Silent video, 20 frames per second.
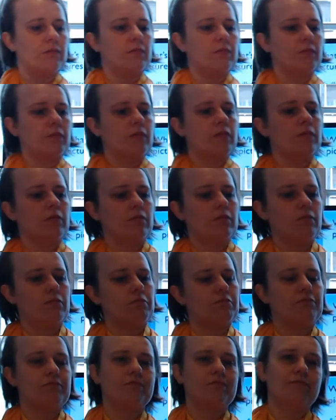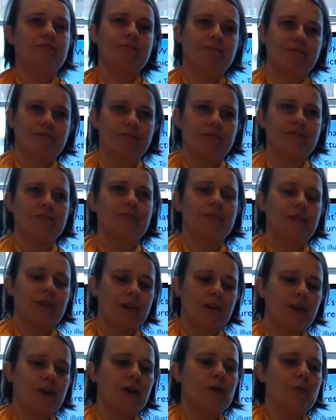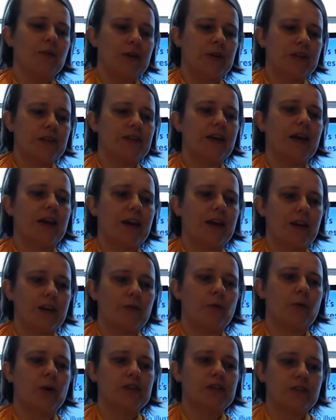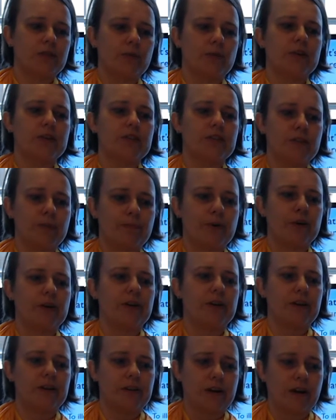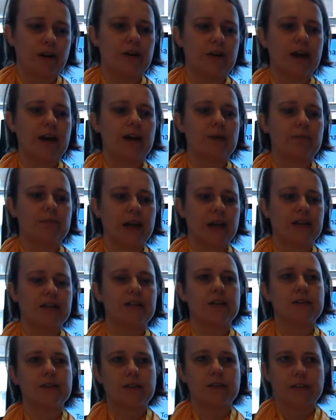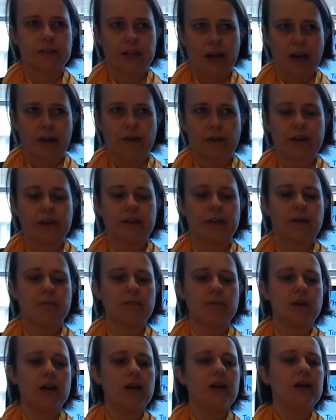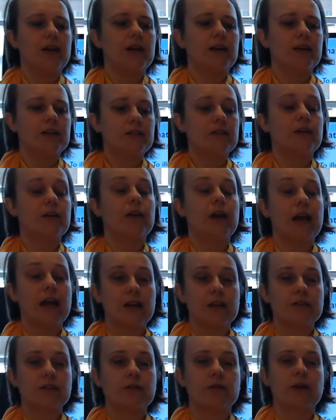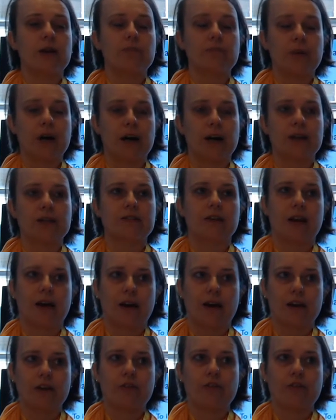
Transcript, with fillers: Yes. Okay. Thank we say, what's, what's the point in donating pictures and sharing them? It's to illustrate past life.